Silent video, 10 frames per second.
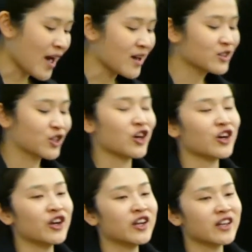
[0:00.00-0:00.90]
has
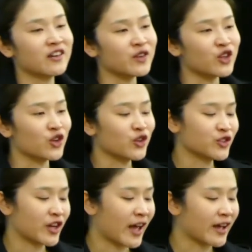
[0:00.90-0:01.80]
God given you
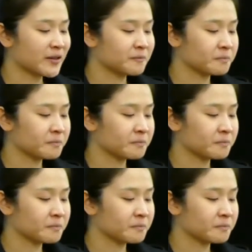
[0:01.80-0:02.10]
today?